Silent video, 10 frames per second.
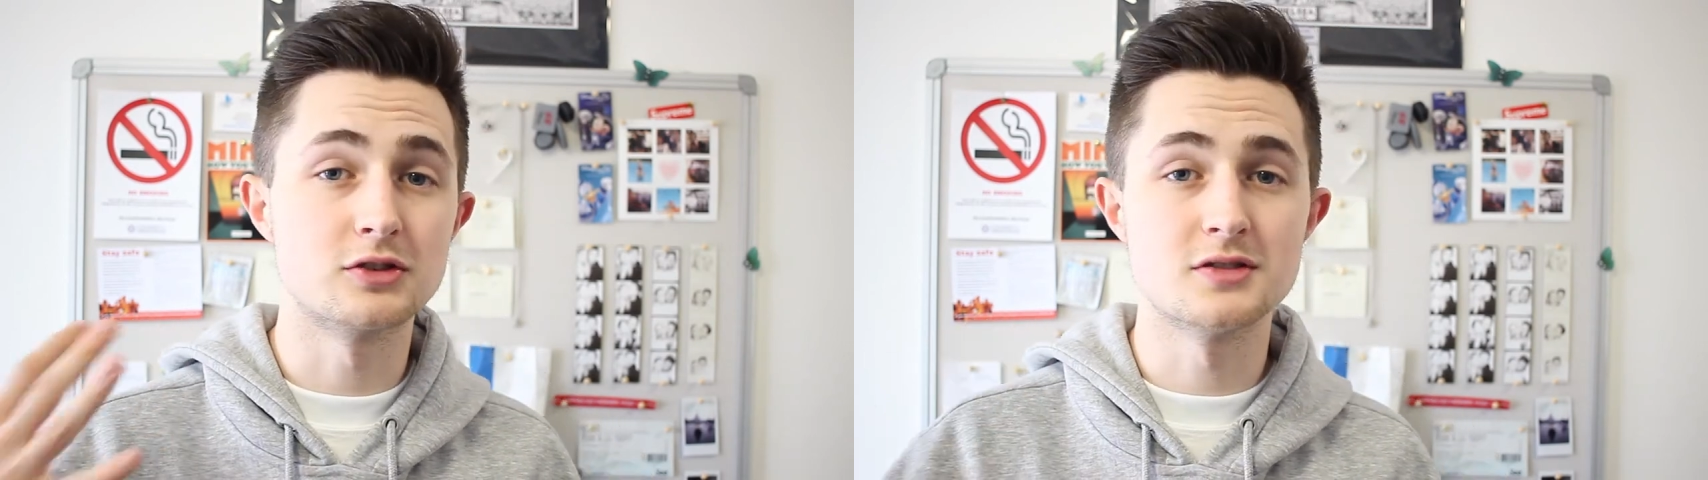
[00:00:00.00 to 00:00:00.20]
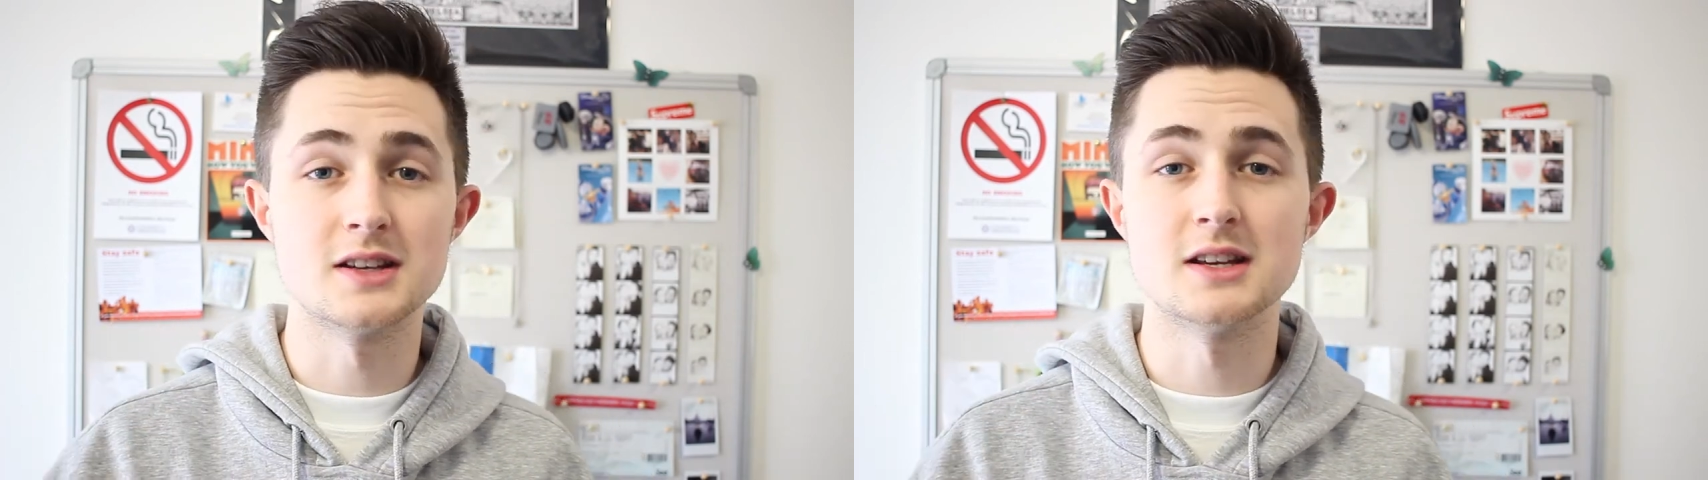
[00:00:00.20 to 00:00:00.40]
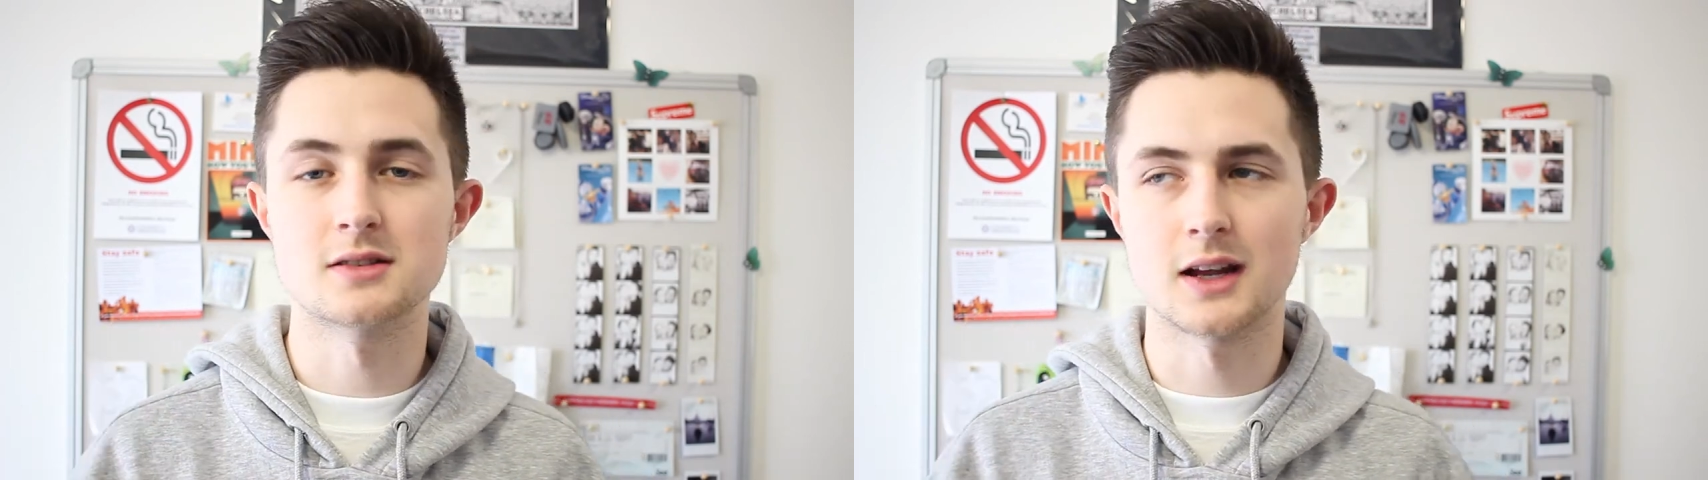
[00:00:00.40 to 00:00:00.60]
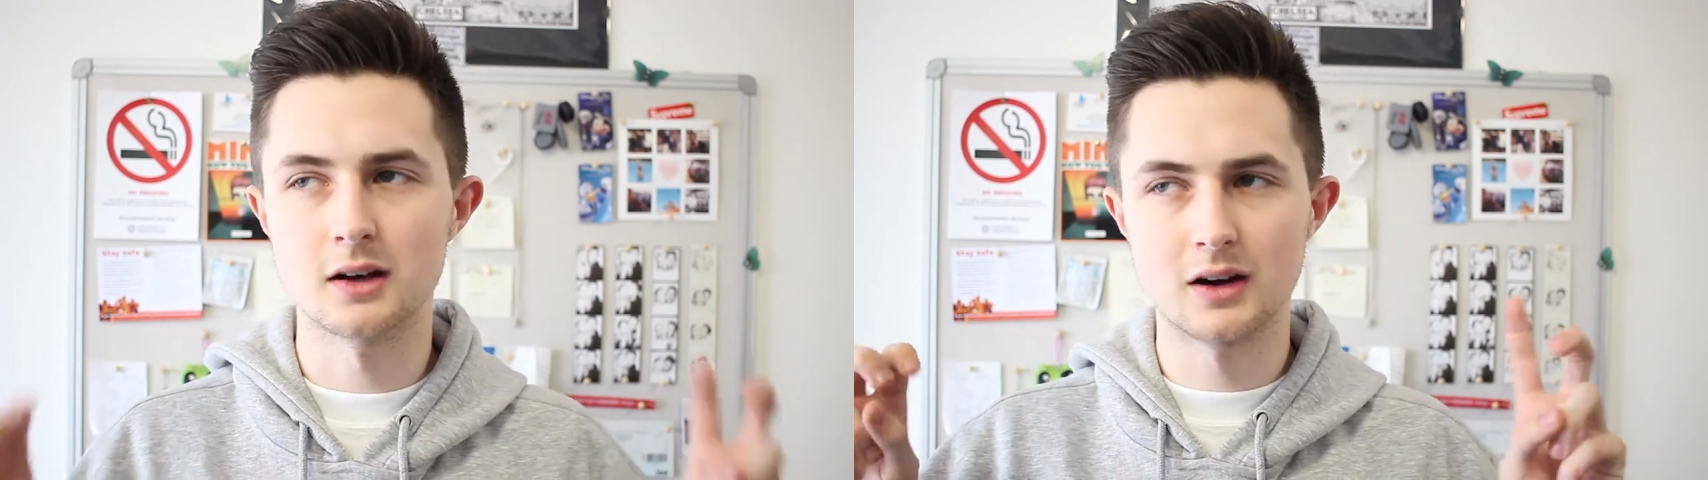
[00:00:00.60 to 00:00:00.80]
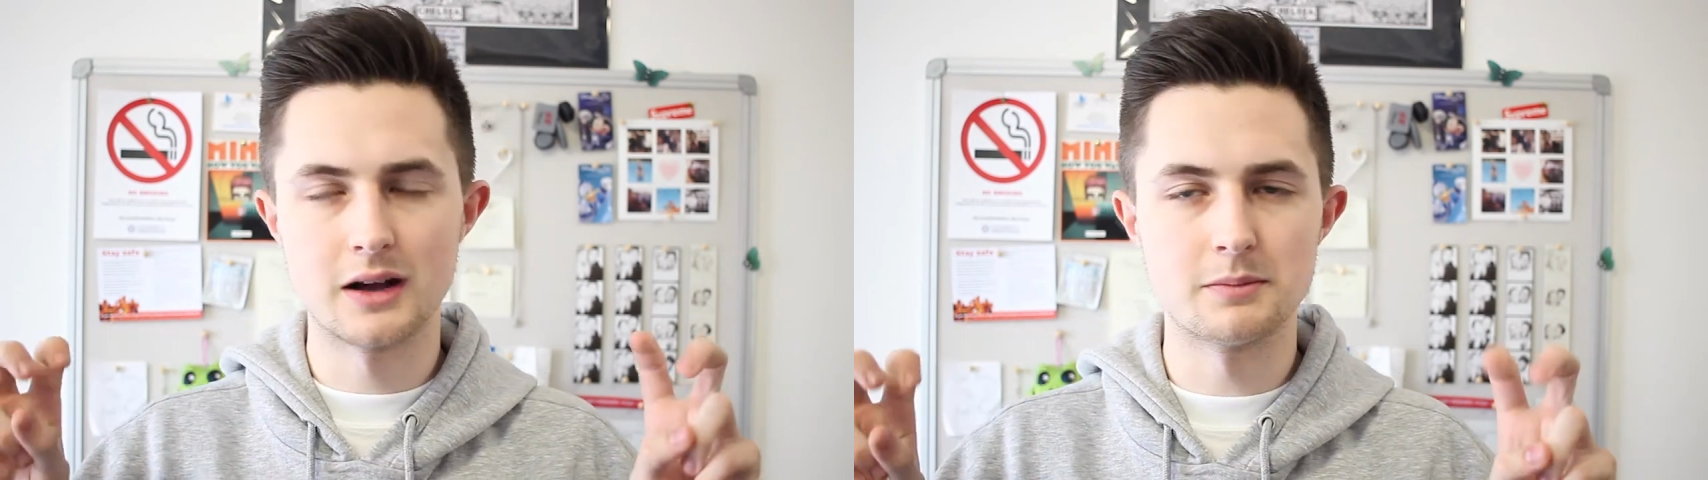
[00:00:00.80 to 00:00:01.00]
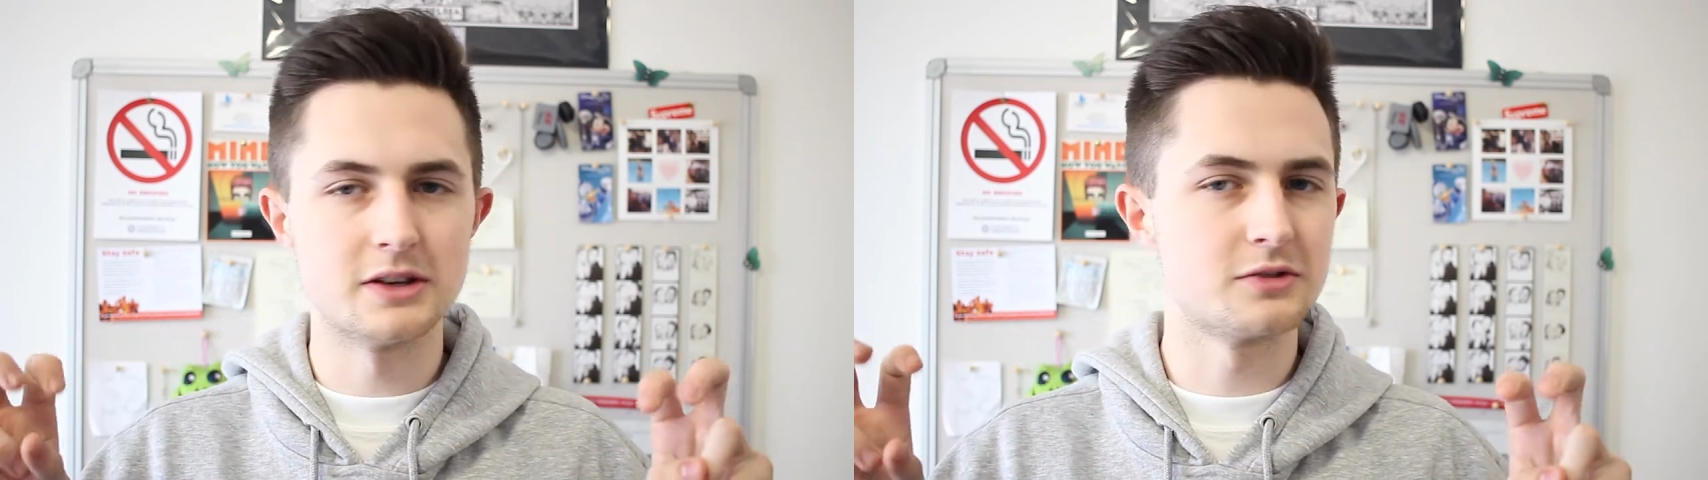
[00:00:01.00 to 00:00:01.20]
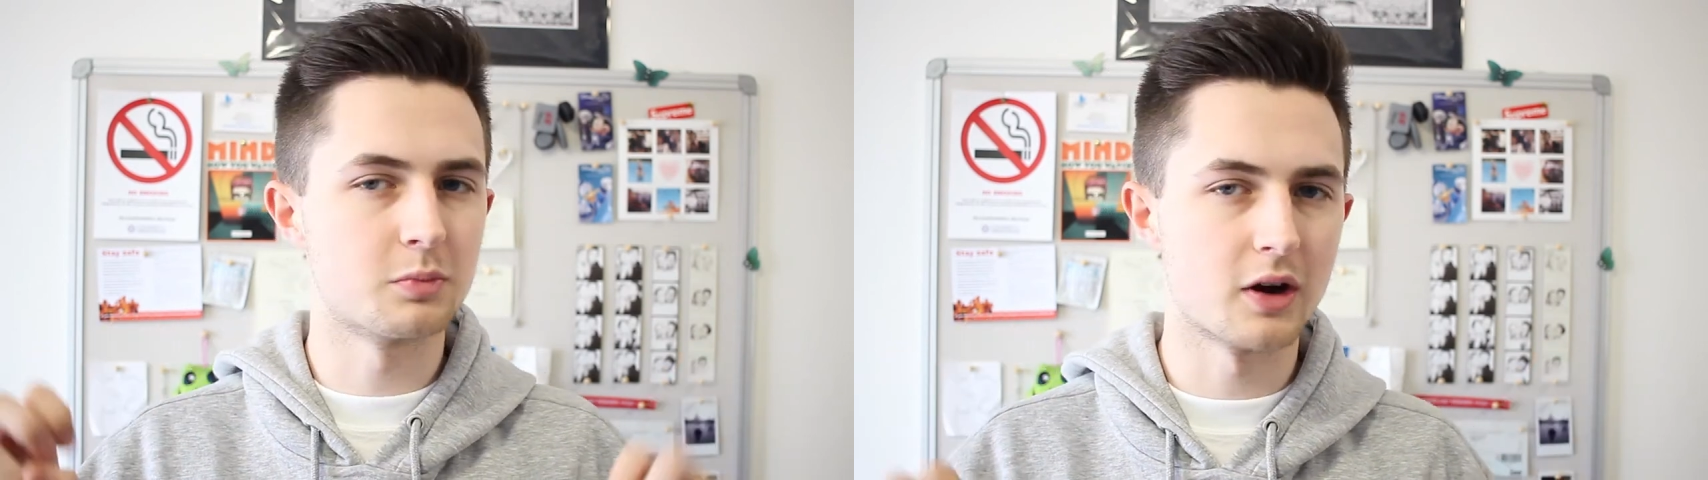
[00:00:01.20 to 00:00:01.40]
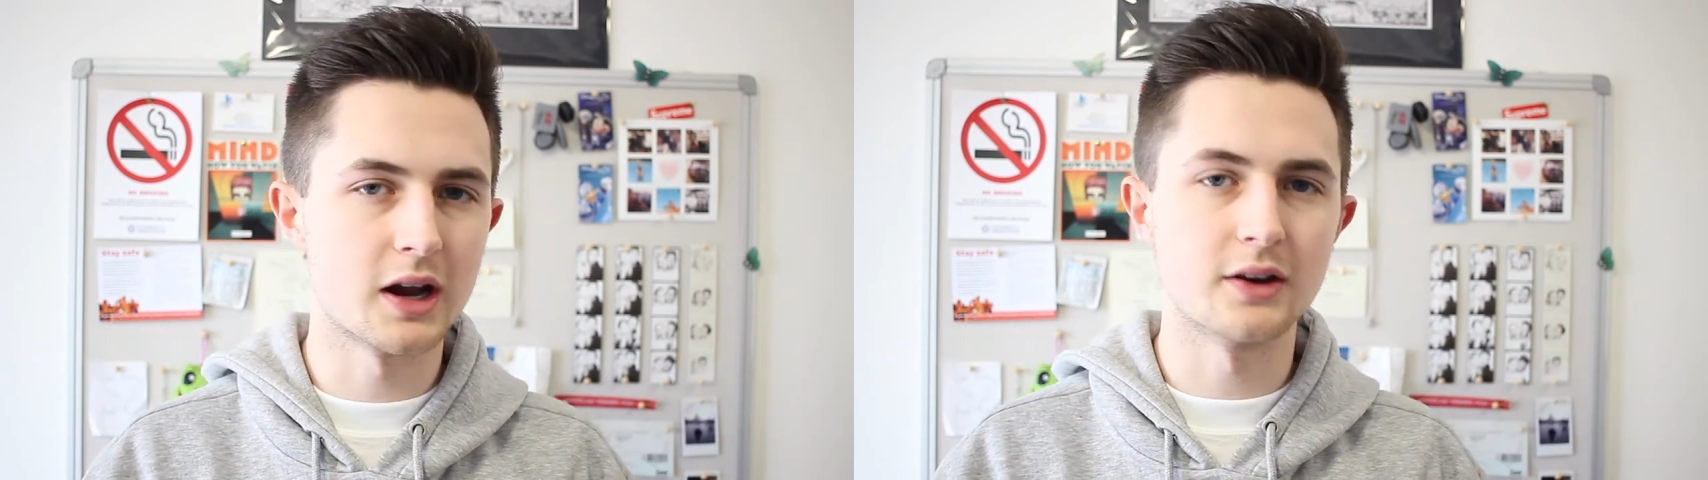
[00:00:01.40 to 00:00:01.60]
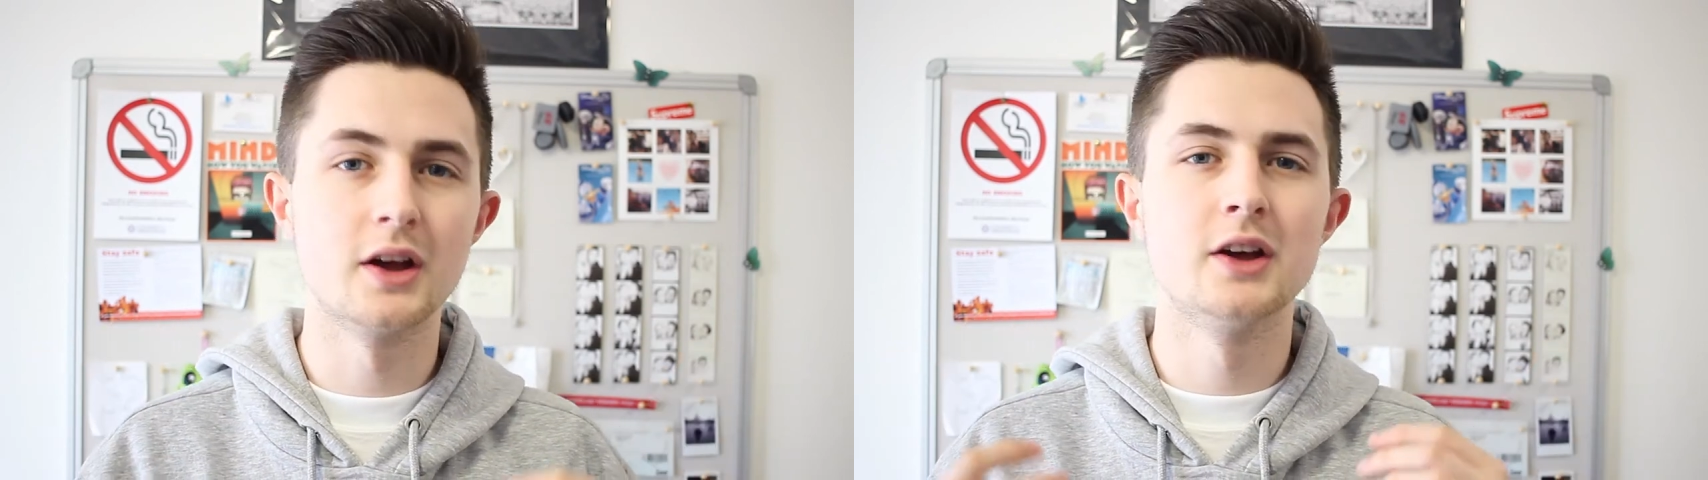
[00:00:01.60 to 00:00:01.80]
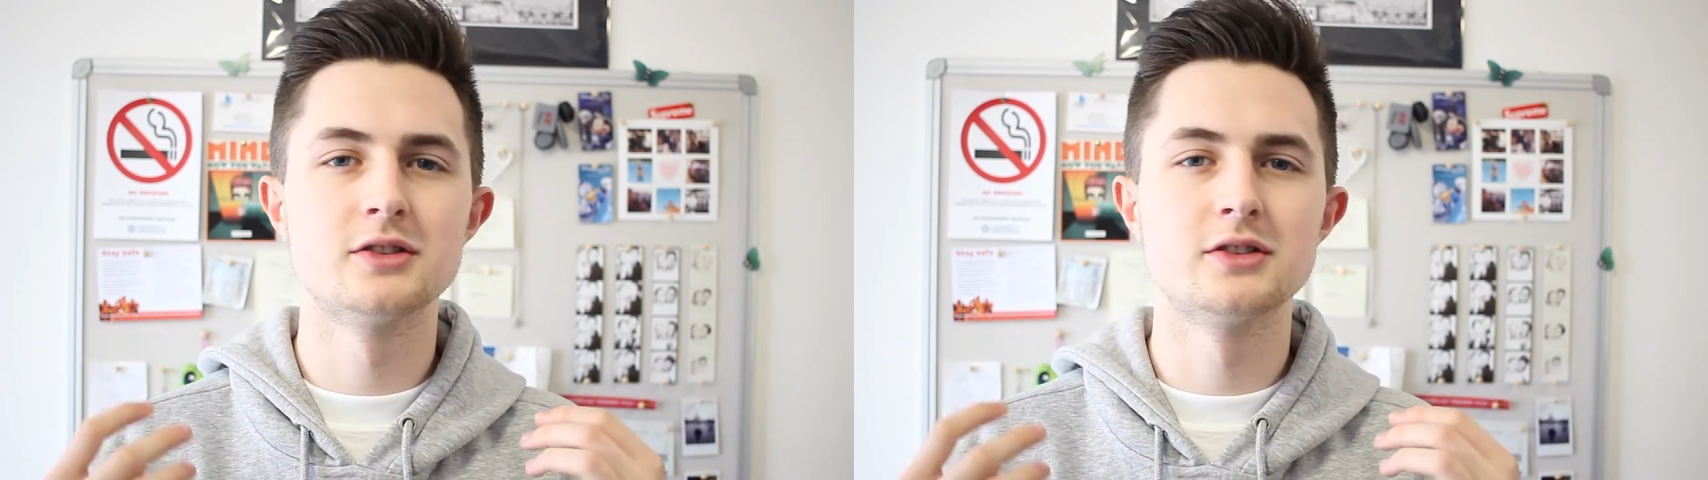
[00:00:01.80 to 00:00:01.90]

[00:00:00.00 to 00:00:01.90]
Stussy isn't a hypebeast brand,